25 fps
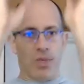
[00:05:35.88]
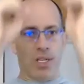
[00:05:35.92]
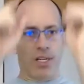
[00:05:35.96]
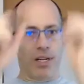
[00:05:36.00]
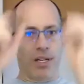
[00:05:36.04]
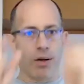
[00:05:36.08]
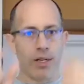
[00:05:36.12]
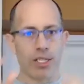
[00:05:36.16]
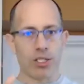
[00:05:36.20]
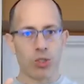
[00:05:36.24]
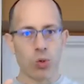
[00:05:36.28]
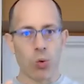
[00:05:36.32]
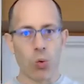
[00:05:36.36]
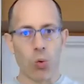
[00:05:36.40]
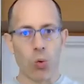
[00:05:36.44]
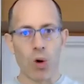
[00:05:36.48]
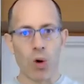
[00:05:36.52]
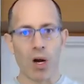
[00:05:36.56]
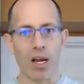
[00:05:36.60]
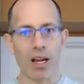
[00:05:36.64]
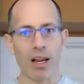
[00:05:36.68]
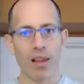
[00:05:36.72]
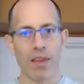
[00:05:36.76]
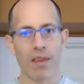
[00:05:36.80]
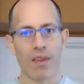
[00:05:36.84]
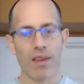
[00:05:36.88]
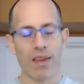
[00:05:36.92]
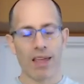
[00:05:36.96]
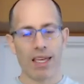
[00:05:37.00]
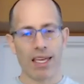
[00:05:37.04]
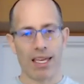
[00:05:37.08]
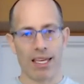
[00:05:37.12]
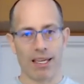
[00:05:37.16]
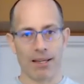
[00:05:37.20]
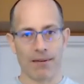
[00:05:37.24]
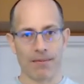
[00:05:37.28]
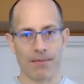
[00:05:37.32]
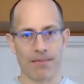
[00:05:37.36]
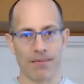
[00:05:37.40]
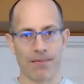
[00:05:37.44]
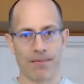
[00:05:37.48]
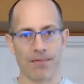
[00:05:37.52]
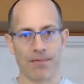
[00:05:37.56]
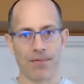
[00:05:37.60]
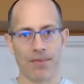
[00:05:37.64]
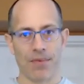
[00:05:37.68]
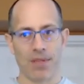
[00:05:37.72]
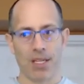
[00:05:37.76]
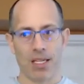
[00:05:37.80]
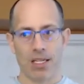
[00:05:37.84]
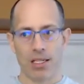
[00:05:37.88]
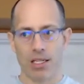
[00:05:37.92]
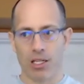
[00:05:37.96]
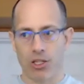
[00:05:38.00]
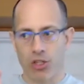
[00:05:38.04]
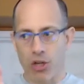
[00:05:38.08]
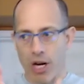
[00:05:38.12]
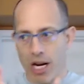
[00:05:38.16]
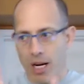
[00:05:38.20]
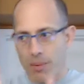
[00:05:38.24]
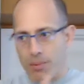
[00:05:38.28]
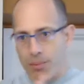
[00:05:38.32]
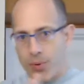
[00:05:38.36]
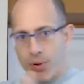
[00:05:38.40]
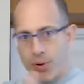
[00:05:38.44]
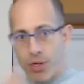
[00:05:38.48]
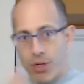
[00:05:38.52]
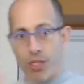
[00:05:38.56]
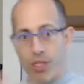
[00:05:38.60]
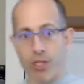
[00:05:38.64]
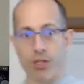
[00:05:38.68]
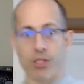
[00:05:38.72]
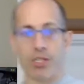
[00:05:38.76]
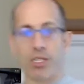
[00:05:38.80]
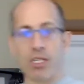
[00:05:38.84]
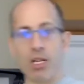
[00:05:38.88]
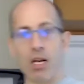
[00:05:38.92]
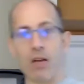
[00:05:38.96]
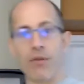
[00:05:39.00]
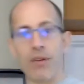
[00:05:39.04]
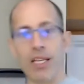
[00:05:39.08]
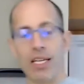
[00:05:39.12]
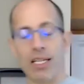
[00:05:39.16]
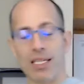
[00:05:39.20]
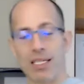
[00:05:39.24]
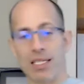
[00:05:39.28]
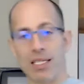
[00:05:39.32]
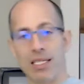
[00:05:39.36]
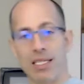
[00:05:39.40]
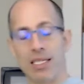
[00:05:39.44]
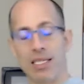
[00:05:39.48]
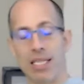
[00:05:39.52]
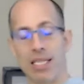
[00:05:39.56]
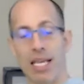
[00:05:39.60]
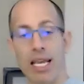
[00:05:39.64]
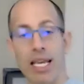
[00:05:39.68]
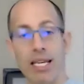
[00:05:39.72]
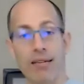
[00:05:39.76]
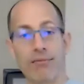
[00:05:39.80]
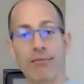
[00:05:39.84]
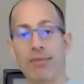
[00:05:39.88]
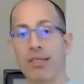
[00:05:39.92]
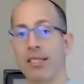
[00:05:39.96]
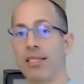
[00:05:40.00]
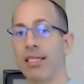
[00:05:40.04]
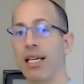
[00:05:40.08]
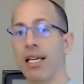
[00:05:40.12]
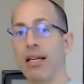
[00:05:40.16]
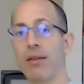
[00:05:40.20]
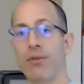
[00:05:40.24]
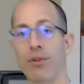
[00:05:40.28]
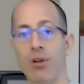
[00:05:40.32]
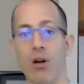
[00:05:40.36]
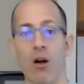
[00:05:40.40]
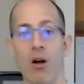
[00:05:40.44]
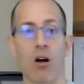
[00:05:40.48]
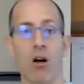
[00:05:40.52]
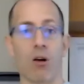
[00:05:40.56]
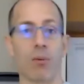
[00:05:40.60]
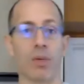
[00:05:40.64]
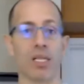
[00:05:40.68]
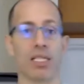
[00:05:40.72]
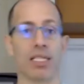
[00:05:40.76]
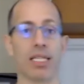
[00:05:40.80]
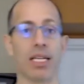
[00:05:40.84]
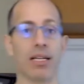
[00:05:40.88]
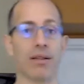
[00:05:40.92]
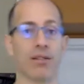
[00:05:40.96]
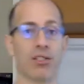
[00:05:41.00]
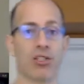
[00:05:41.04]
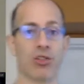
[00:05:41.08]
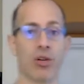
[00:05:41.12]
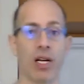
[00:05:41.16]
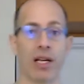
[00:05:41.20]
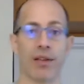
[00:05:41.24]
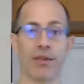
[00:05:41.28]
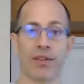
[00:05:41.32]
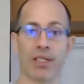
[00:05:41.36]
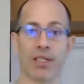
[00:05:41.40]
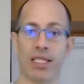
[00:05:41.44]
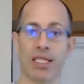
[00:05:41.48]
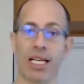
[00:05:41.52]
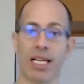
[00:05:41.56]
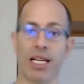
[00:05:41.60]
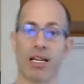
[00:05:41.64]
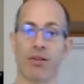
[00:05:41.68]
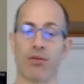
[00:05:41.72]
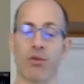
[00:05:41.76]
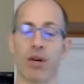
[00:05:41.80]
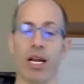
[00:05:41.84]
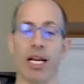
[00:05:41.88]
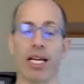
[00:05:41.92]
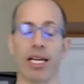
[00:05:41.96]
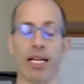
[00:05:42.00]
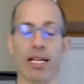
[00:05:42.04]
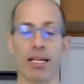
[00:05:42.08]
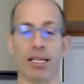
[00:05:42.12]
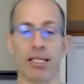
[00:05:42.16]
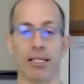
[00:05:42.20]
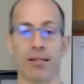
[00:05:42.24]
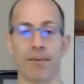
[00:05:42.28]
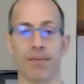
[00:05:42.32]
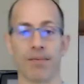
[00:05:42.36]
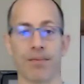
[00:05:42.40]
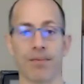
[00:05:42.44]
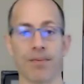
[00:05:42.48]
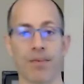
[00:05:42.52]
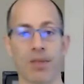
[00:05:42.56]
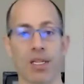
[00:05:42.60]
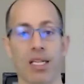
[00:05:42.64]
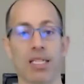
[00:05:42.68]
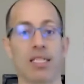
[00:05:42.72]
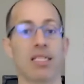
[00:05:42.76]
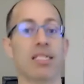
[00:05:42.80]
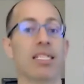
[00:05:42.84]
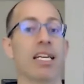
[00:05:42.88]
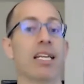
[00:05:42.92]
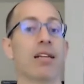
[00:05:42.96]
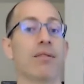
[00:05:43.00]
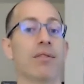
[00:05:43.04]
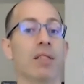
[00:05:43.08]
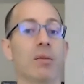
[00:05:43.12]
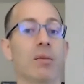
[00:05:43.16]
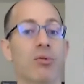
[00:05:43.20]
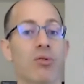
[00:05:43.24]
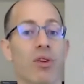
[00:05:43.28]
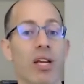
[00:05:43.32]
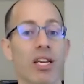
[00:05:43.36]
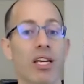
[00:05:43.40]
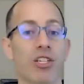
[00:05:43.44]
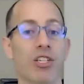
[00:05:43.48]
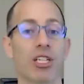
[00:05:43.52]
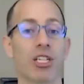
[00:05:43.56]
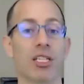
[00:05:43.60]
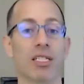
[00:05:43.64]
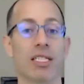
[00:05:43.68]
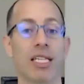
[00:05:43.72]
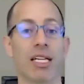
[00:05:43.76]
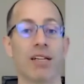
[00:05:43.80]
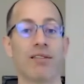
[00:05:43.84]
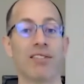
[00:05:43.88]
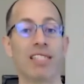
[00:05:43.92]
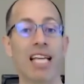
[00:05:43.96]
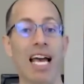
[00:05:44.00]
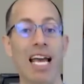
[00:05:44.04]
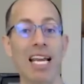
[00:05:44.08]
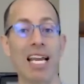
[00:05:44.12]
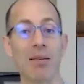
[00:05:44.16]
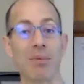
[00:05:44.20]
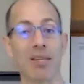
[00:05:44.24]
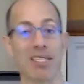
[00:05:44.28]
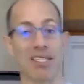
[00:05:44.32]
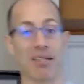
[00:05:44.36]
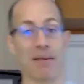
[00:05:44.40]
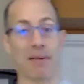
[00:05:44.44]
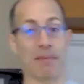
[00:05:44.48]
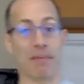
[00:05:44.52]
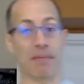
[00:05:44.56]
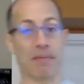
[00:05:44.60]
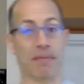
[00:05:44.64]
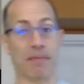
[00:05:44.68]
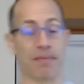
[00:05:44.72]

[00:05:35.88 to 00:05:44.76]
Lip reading: Now it's one thing to try to put yourself in a state of calm, a state of strength, a state of readiness, a state of liberation, a state of dynamism.